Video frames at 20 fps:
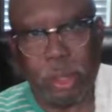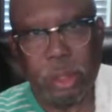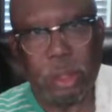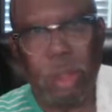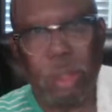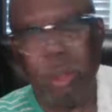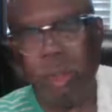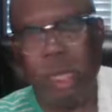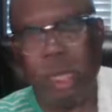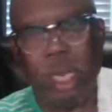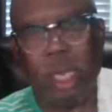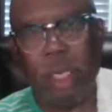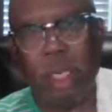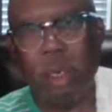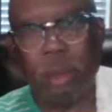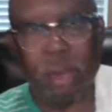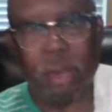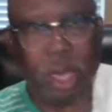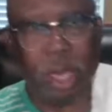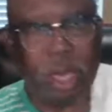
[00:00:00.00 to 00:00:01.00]
You can't
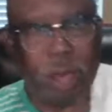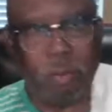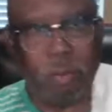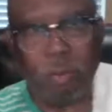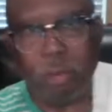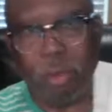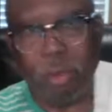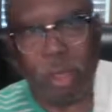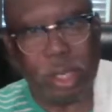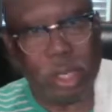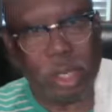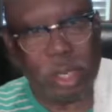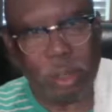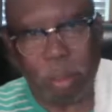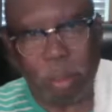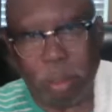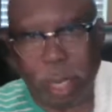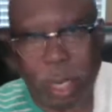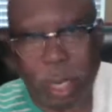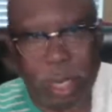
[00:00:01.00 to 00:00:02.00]
go to heaven for
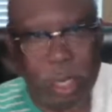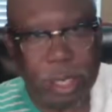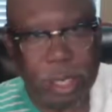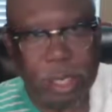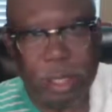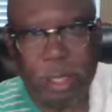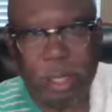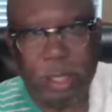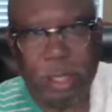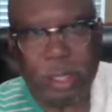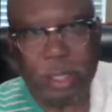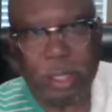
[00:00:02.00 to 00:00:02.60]
anybody else.